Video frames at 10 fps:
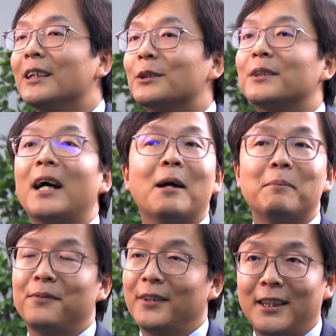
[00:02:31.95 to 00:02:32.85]
So that
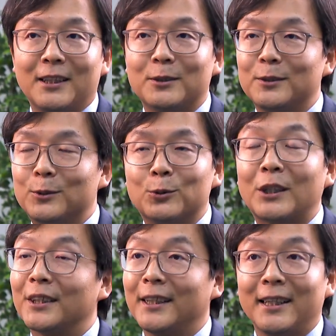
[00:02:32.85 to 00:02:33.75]
happened in
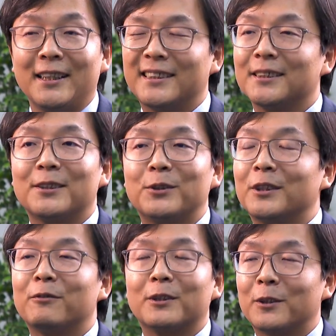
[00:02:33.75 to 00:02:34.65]
2008 during
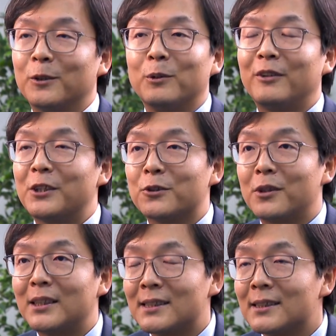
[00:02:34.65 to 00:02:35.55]
the global financial
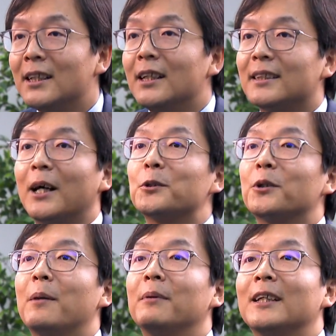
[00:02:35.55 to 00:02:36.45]
crisis. That also
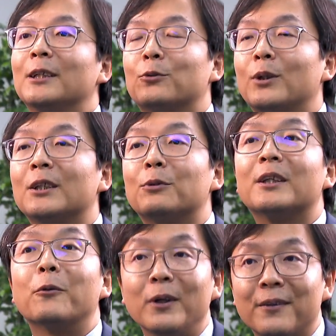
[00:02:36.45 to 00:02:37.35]
happened in
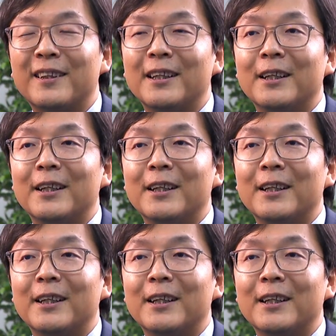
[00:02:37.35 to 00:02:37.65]
2021.